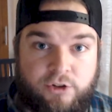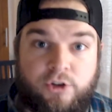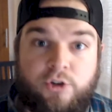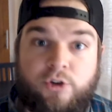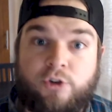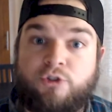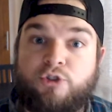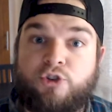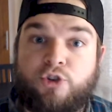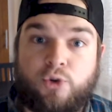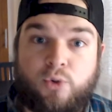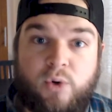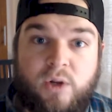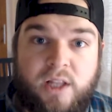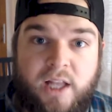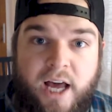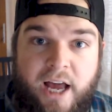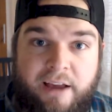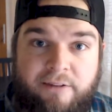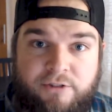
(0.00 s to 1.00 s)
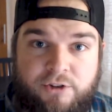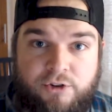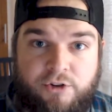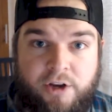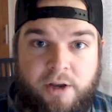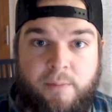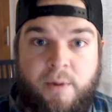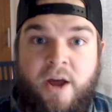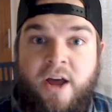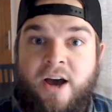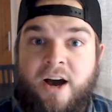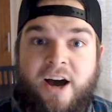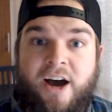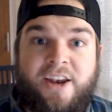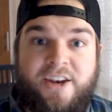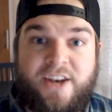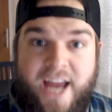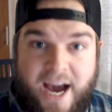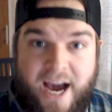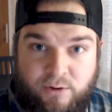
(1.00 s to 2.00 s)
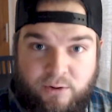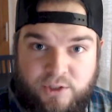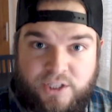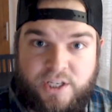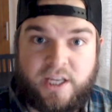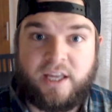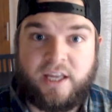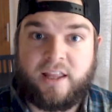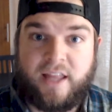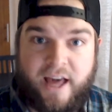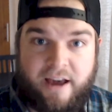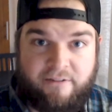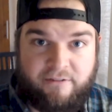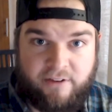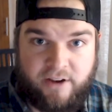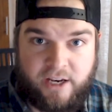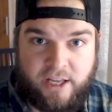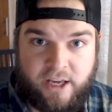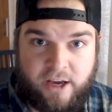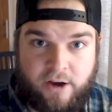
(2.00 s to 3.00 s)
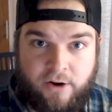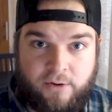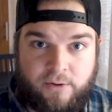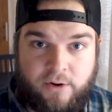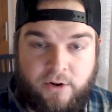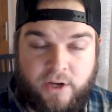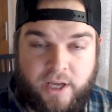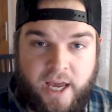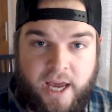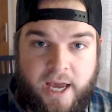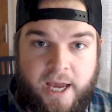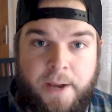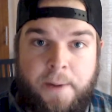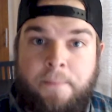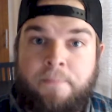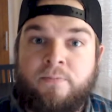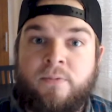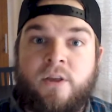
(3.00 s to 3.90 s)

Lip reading: You can do a live stream announcing that video, okay?